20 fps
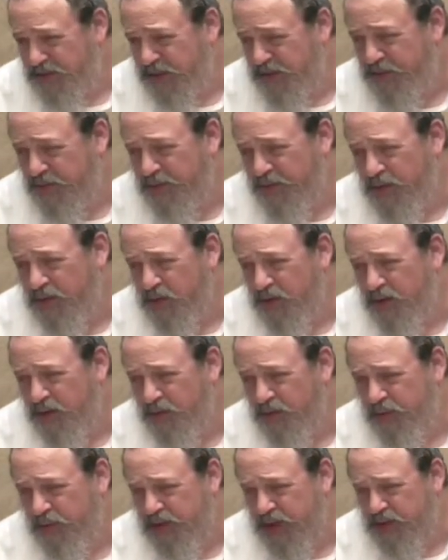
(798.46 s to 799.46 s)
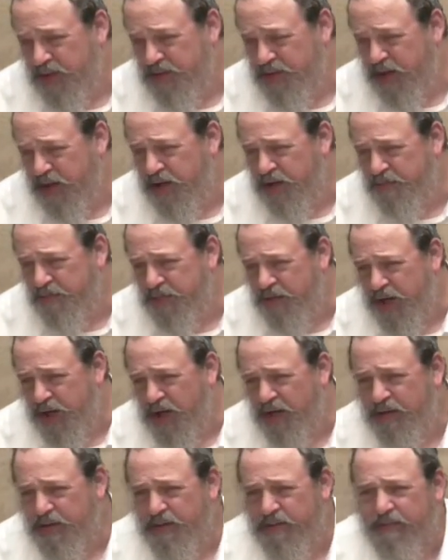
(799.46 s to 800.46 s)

seem to be going with that second pshat.